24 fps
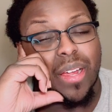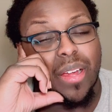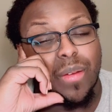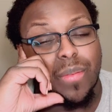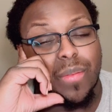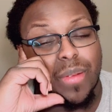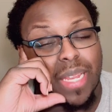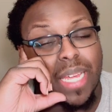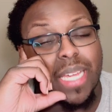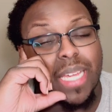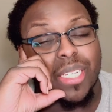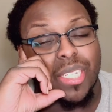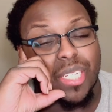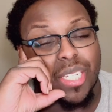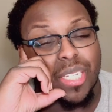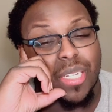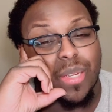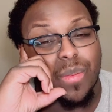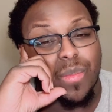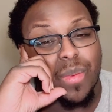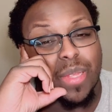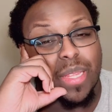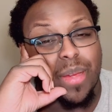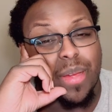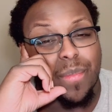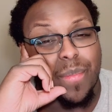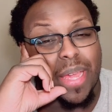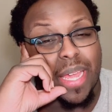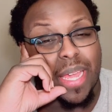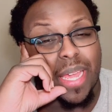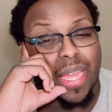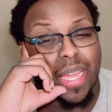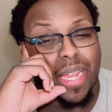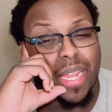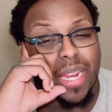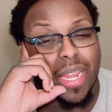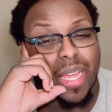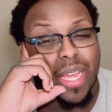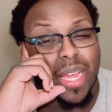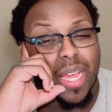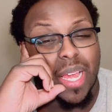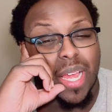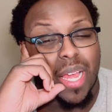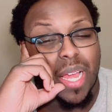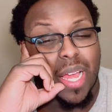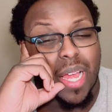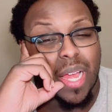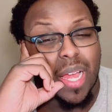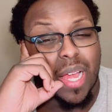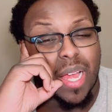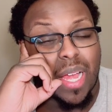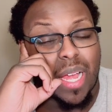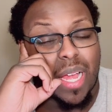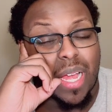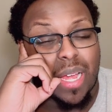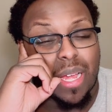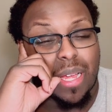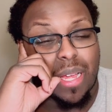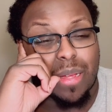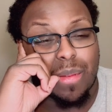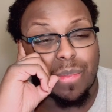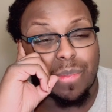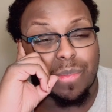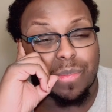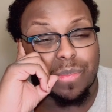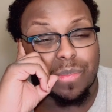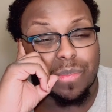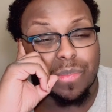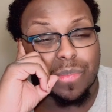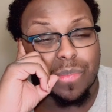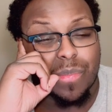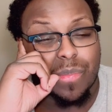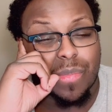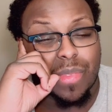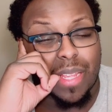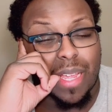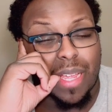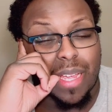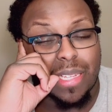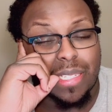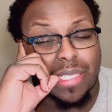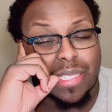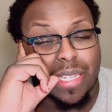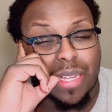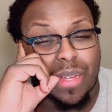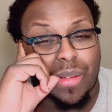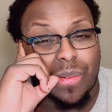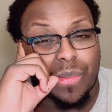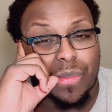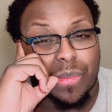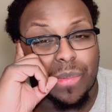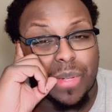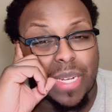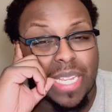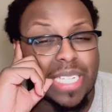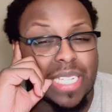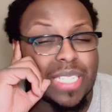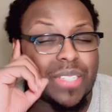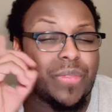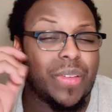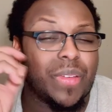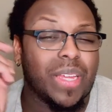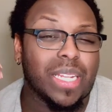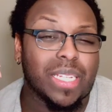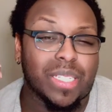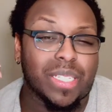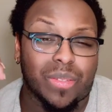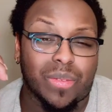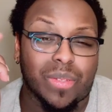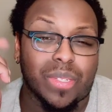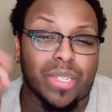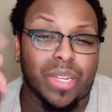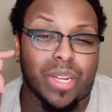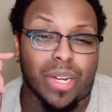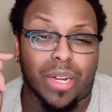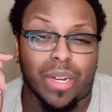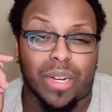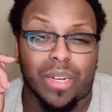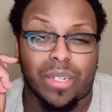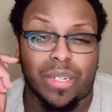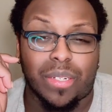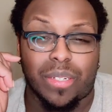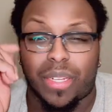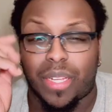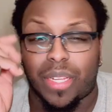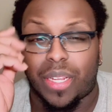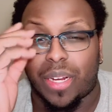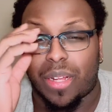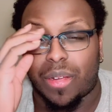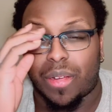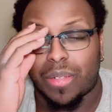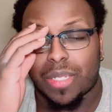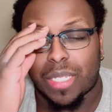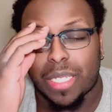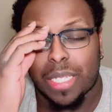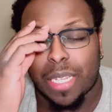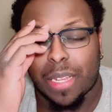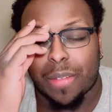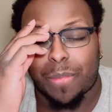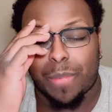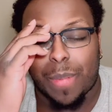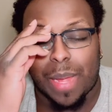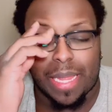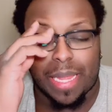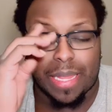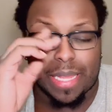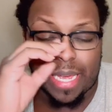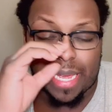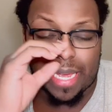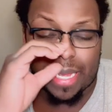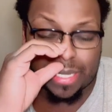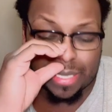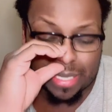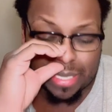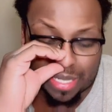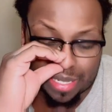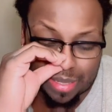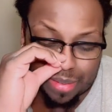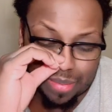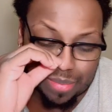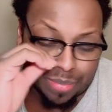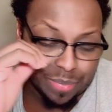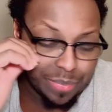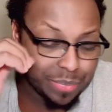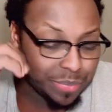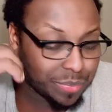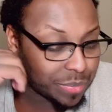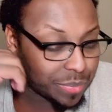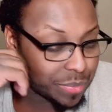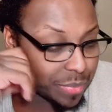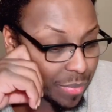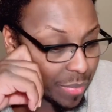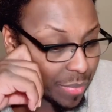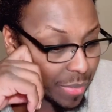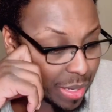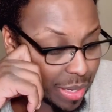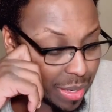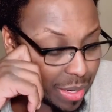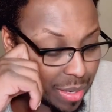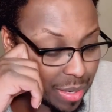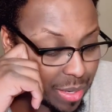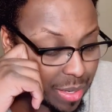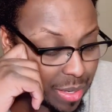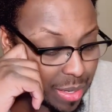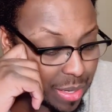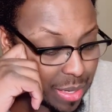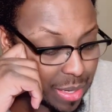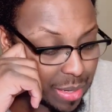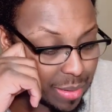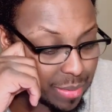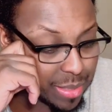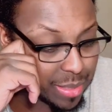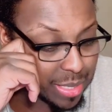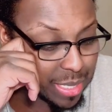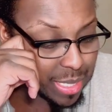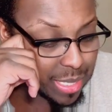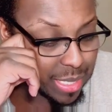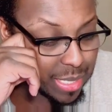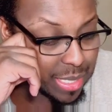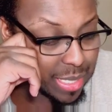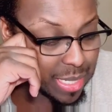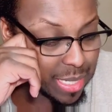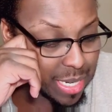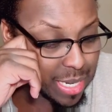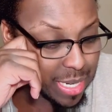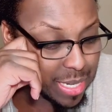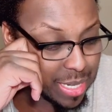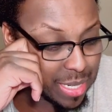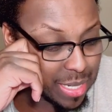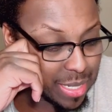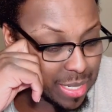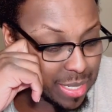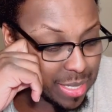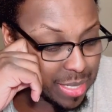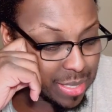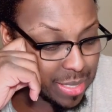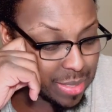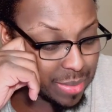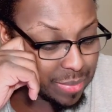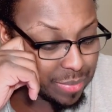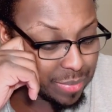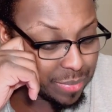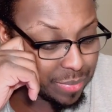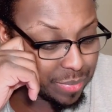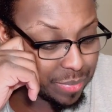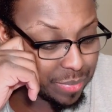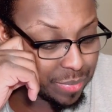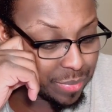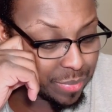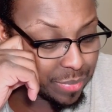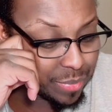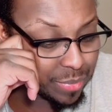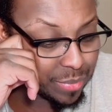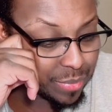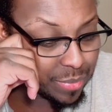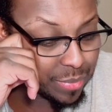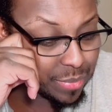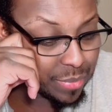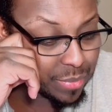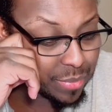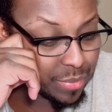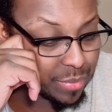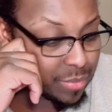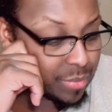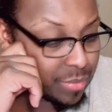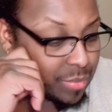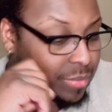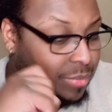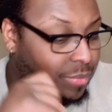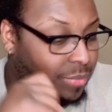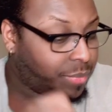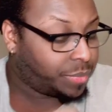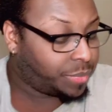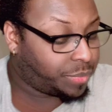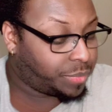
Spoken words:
her relationship with her man. And so Neek's feelings was hurt, you know, and stuff by that. So I was like, child. Okay,